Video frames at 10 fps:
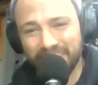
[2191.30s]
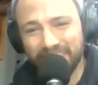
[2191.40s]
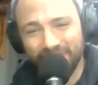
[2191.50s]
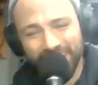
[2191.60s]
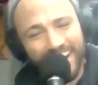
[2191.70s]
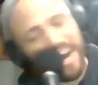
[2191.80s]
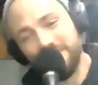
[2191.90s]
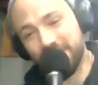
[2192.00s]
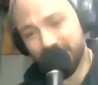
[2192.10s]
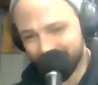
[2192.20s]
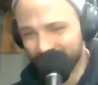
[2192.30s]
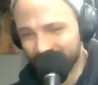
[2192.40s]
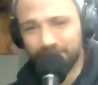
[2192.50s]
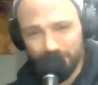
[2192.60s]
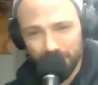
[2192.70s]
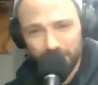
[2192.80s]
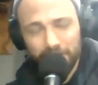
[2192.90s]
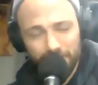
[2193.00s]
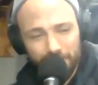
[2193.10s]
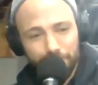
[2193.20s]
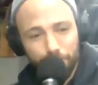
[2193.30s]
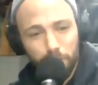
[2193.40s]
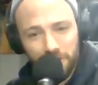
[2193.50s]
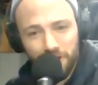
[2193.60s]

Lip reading: about. I mean, they're for their